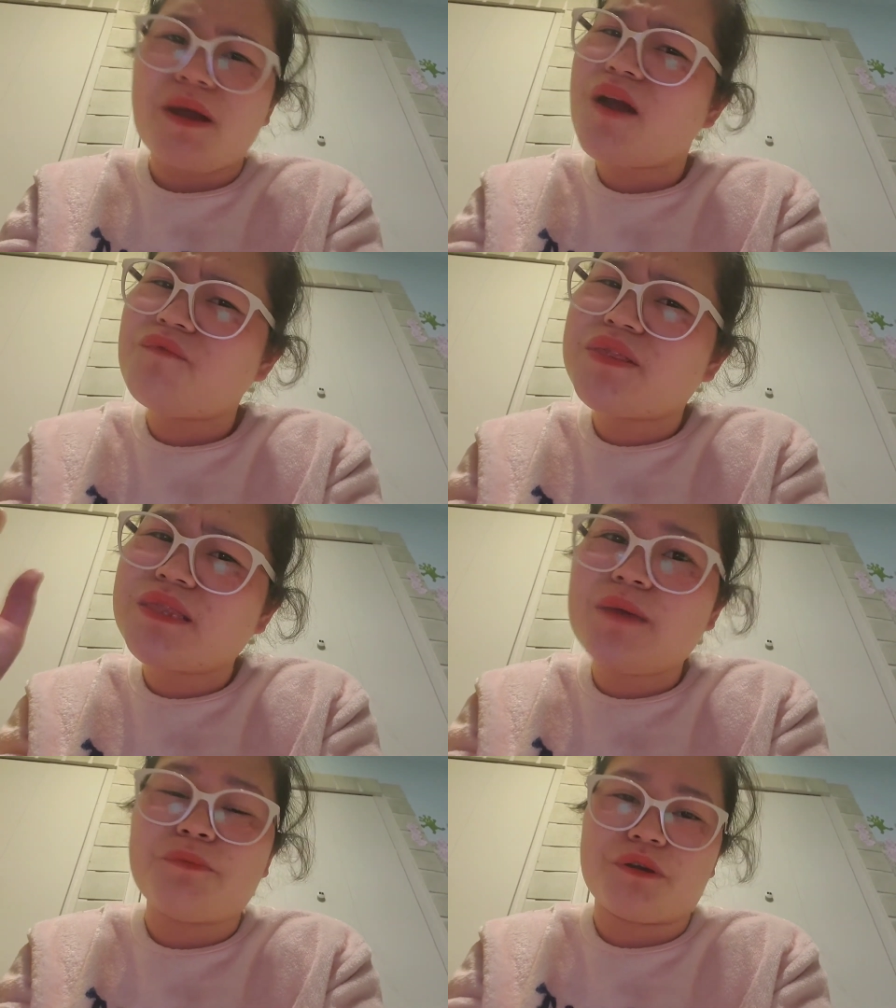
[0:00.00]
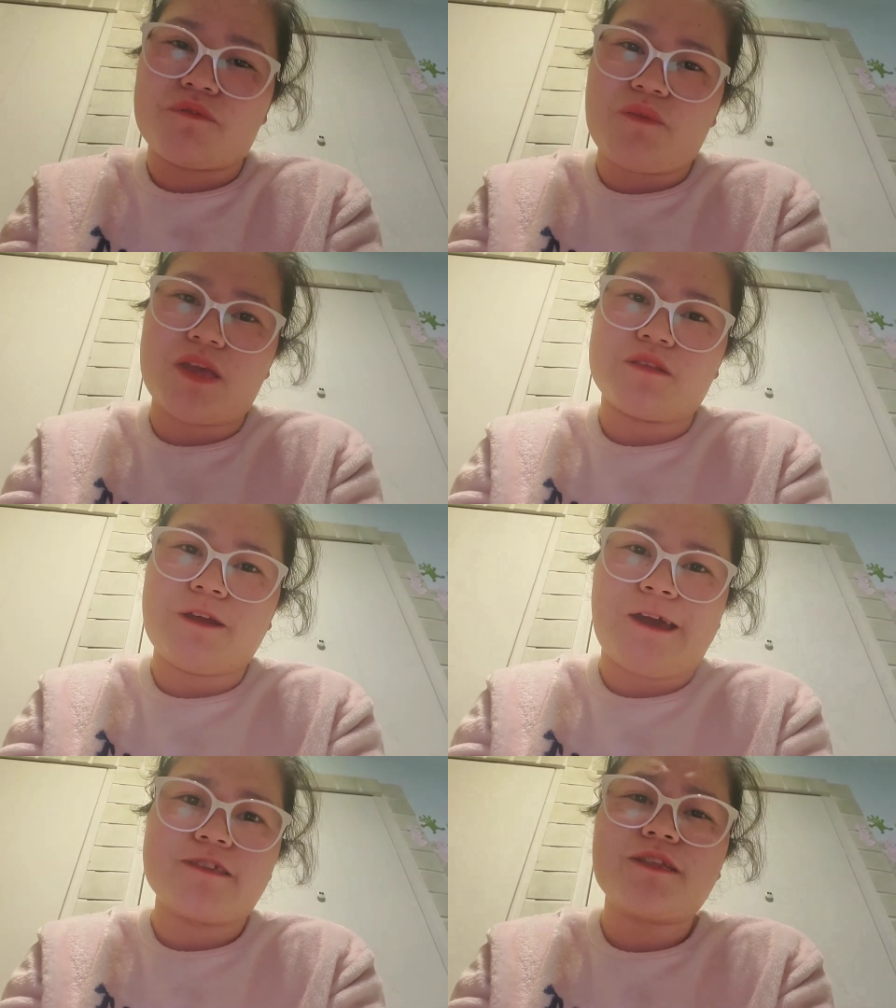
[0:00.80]
Have a deeper faith,
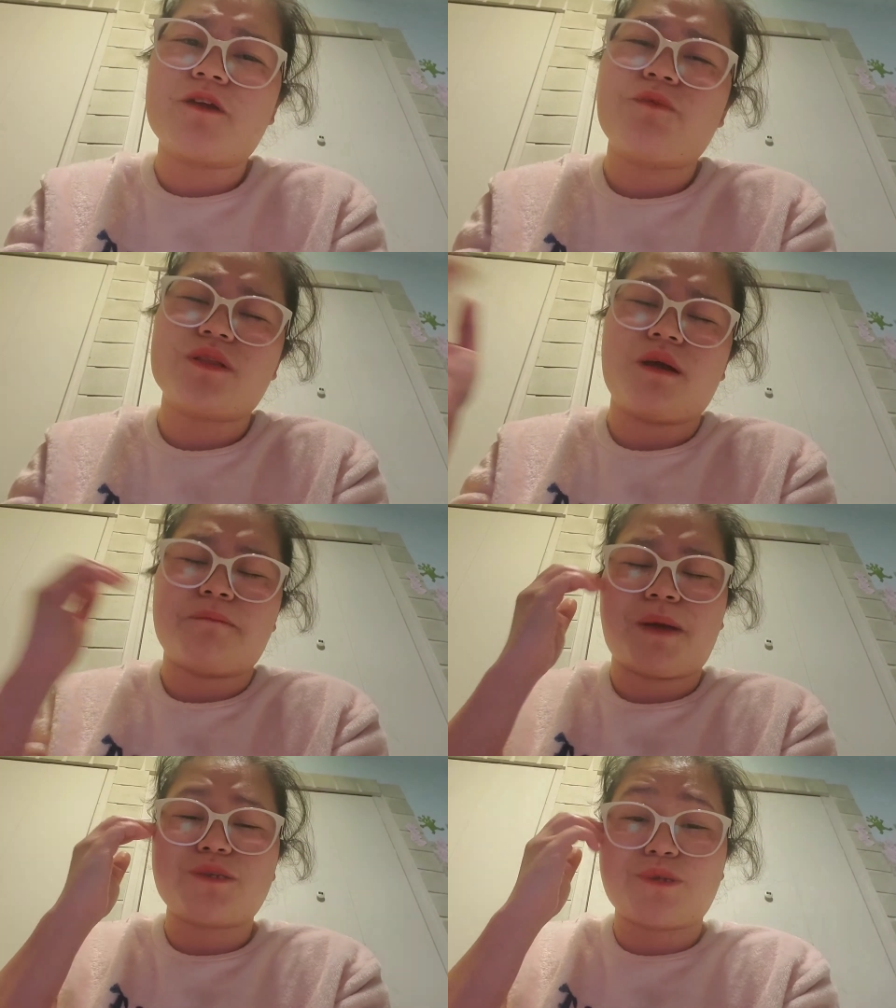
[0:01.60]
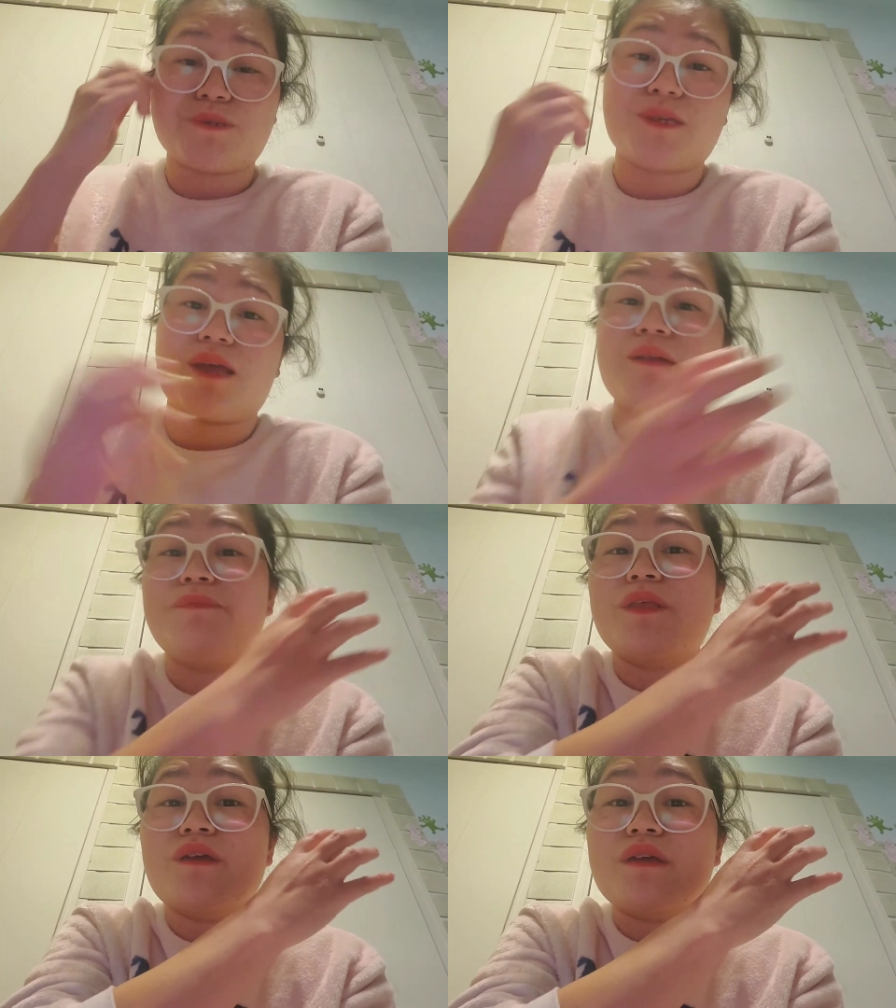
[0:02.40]
guys. Like what um, Pastor said,
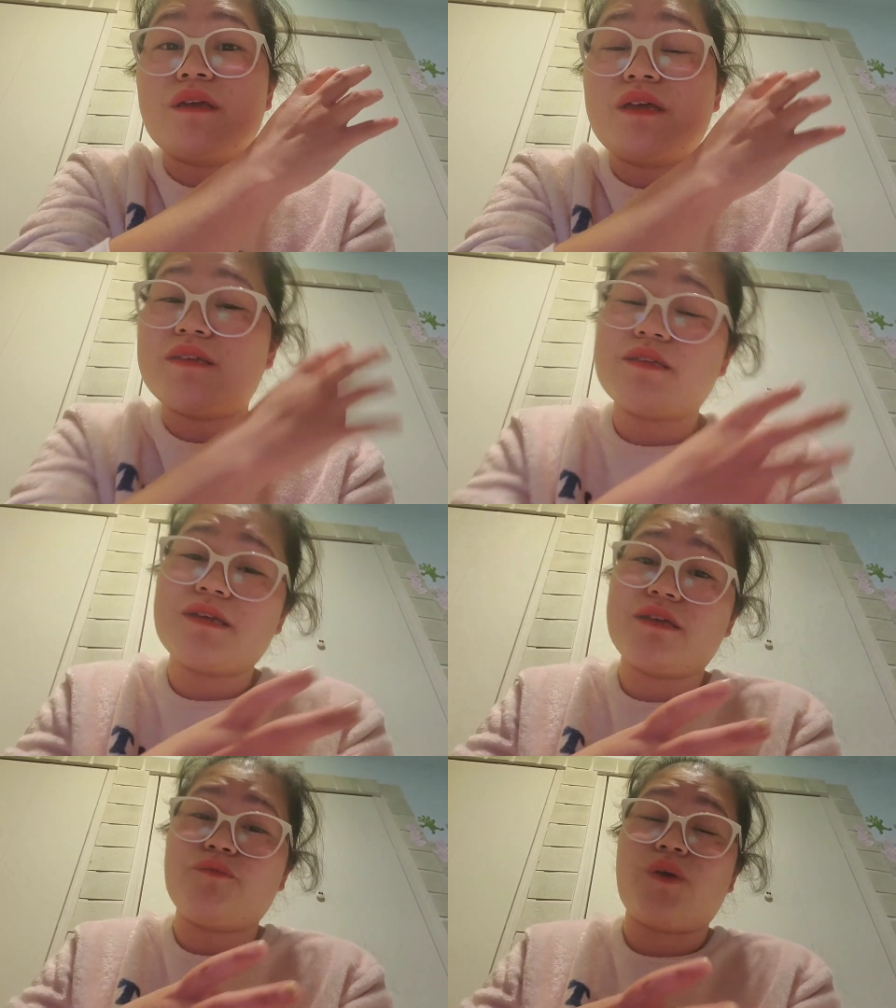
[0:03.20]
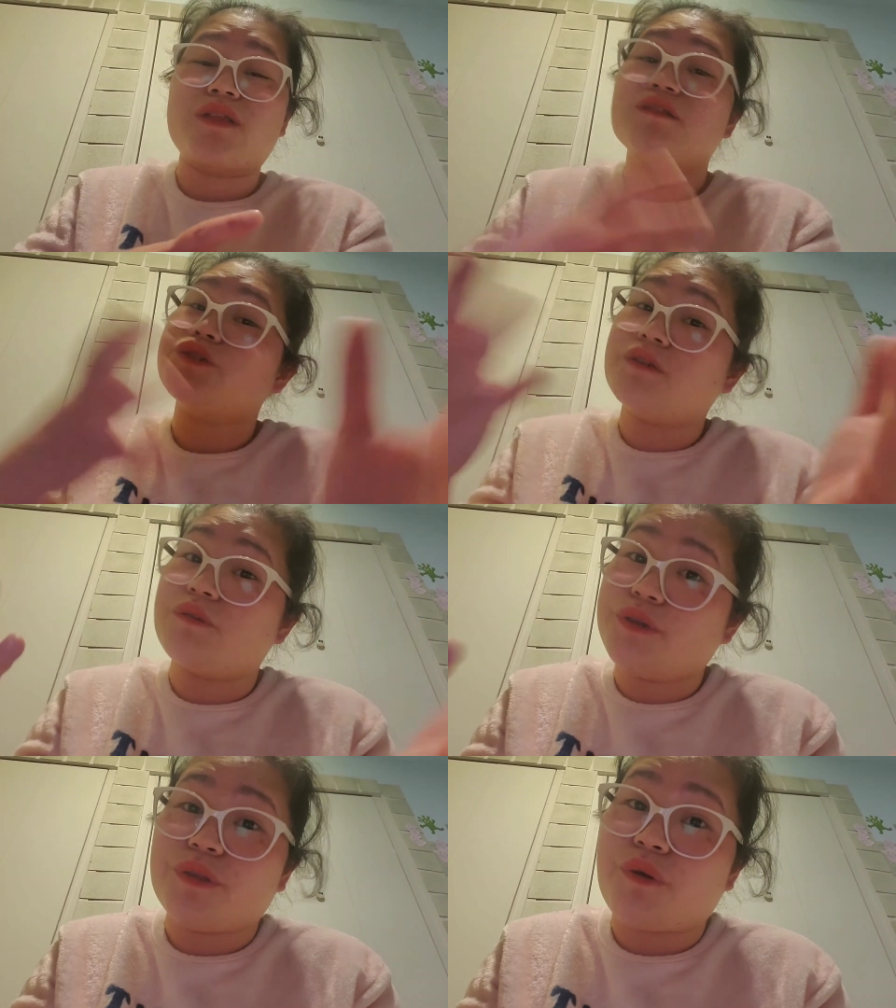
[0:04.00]
it, what is
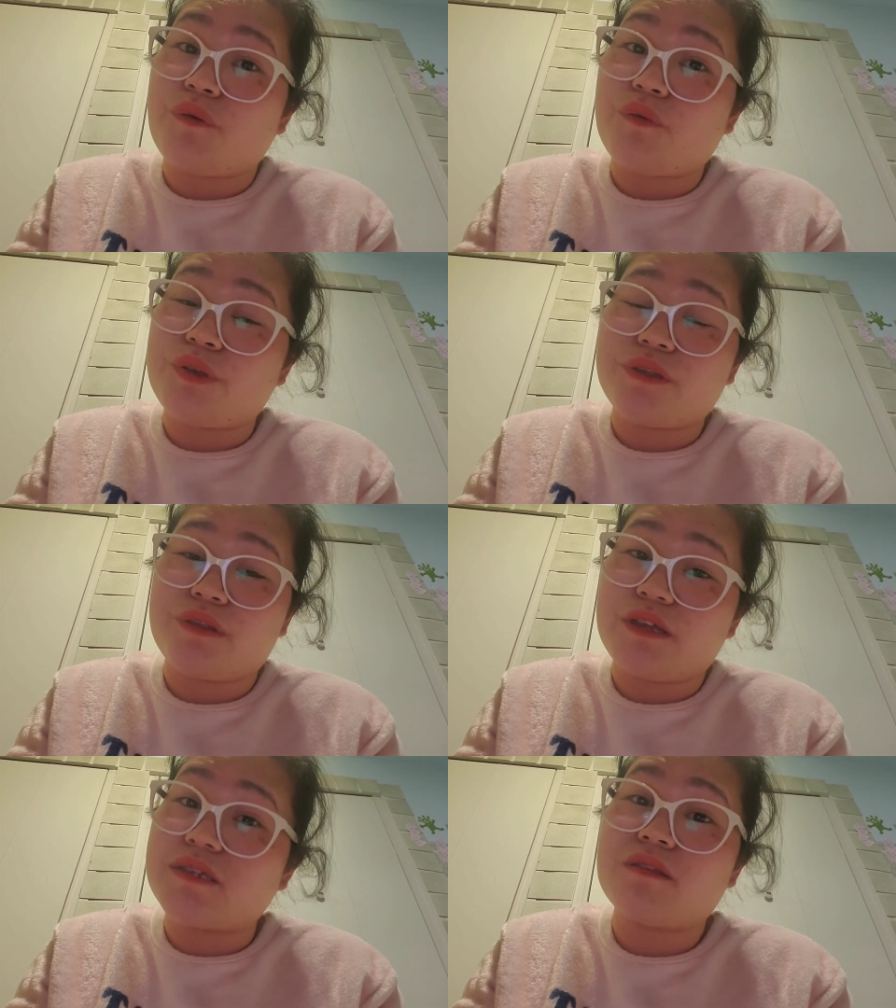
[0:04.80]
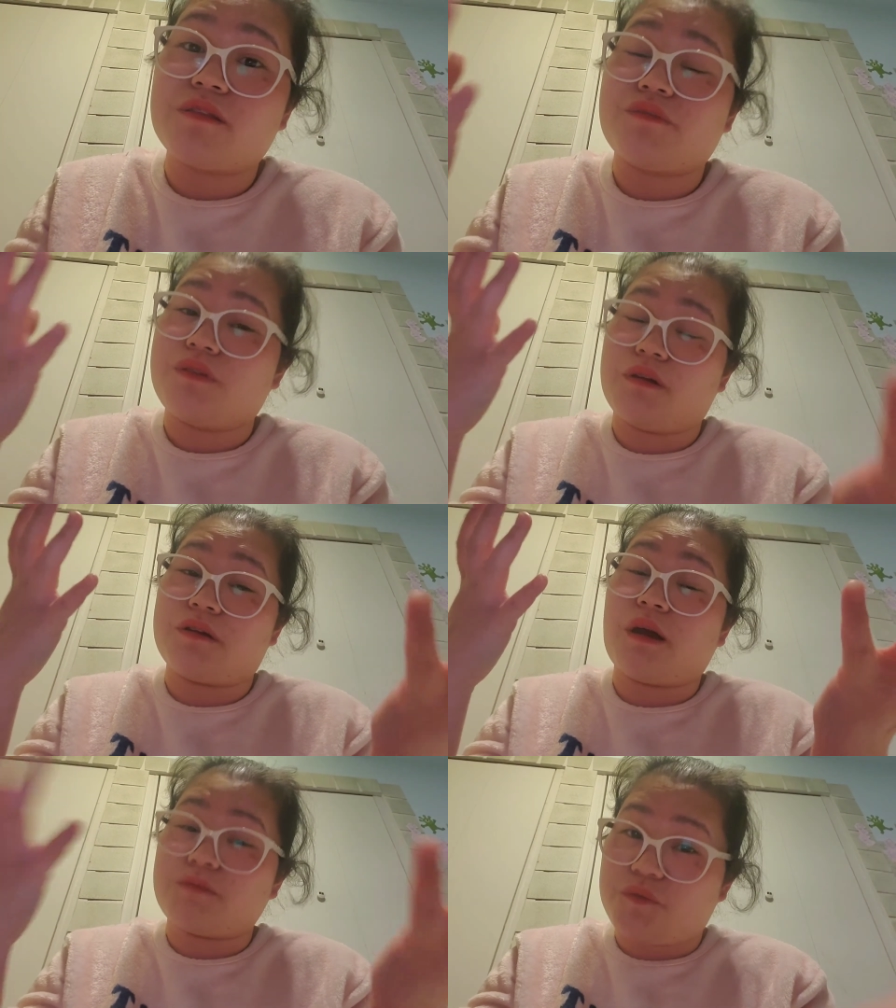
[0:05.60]
you know is it
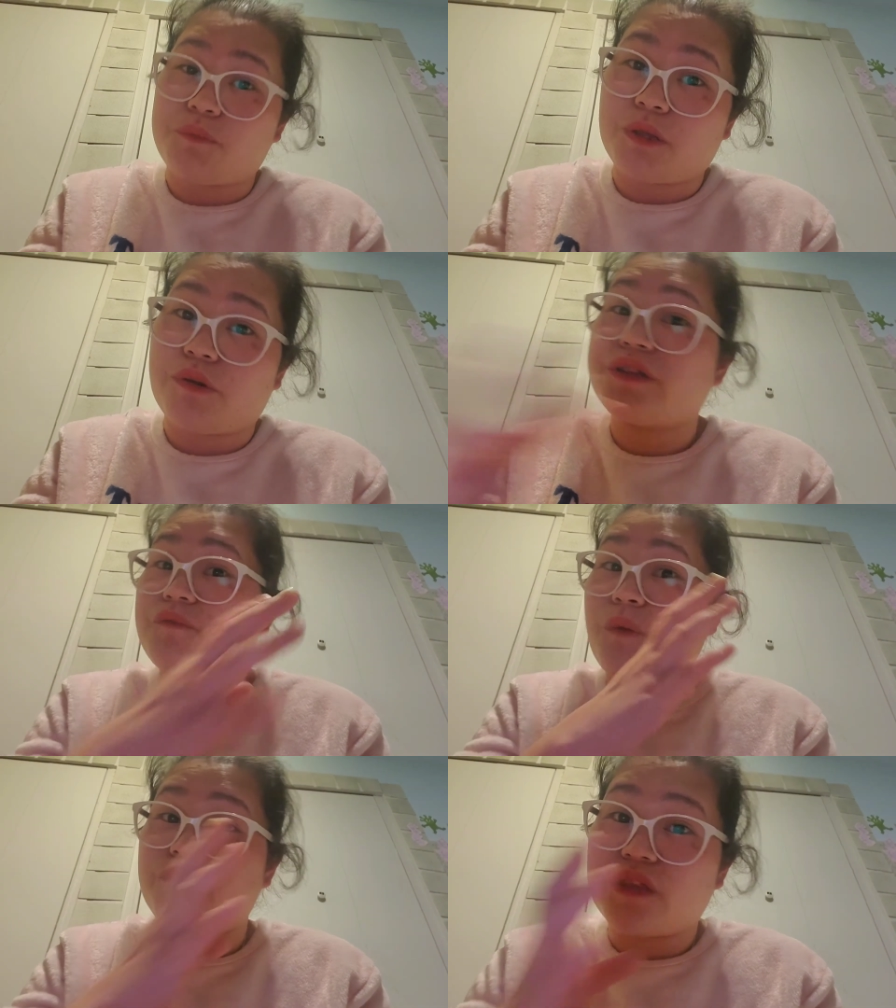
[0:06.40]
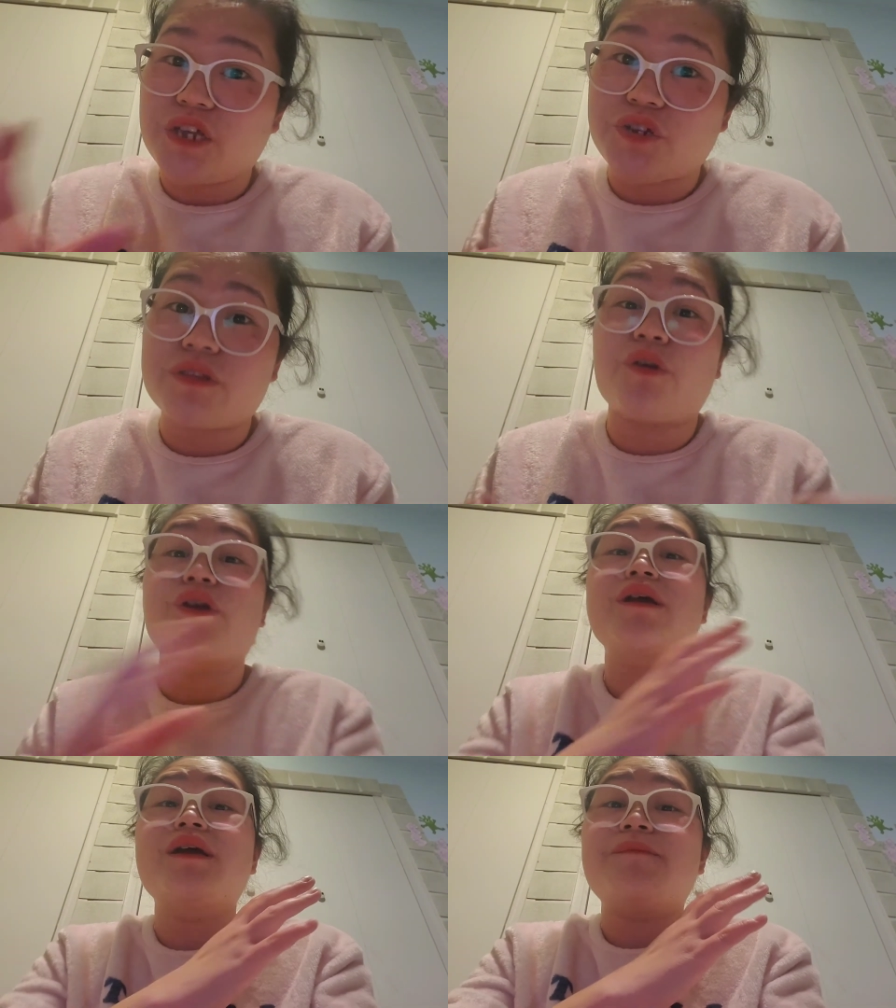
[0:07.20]
comes from the word the foundation or
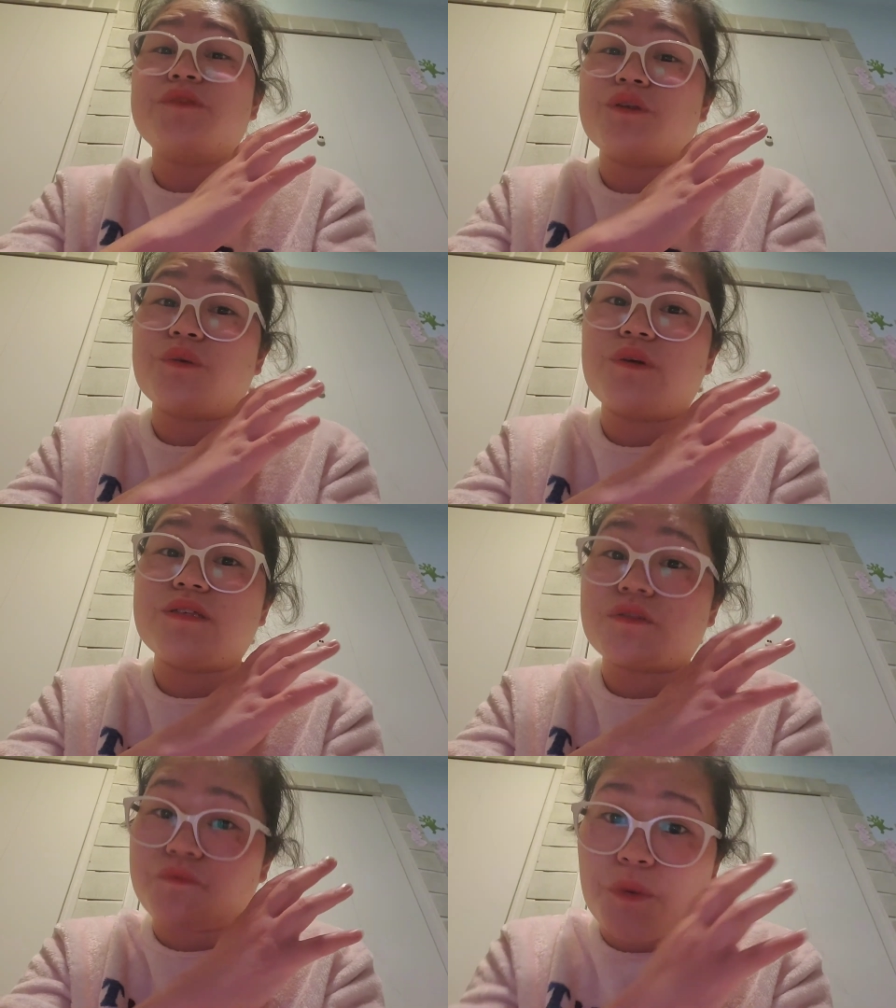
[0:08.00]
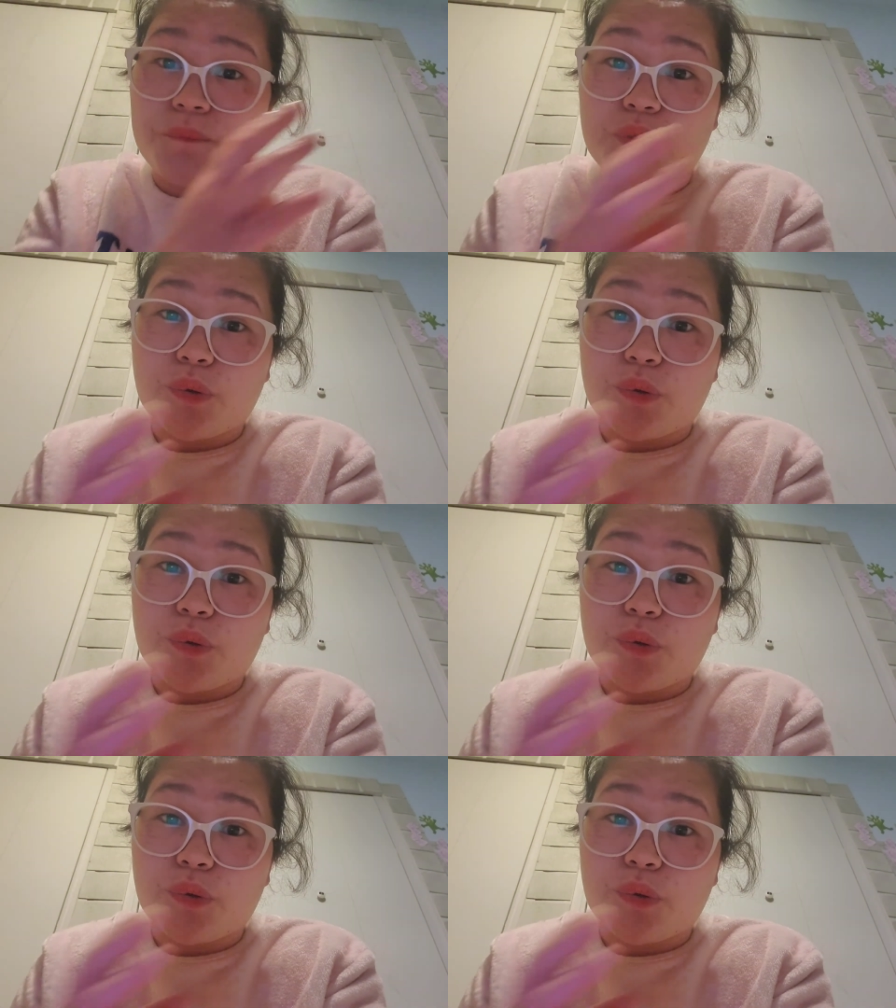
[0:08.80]
you know is it from the